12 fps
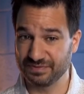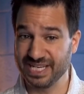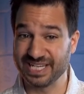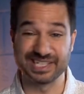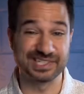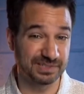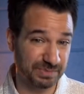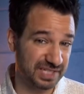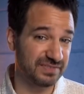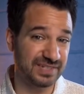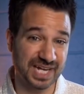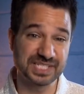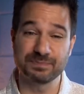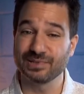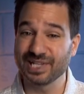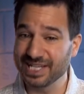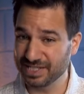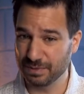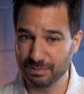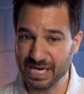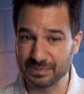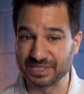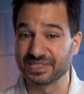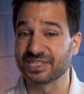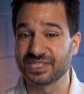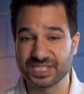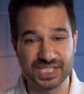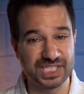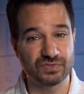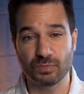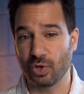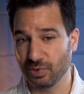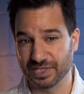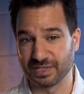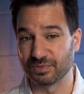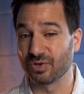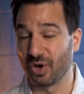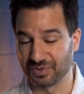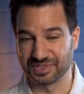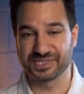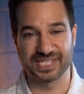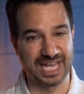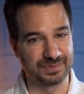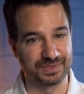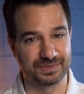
day in spite of God's plain commandment to cease from all labor on the Sabbath.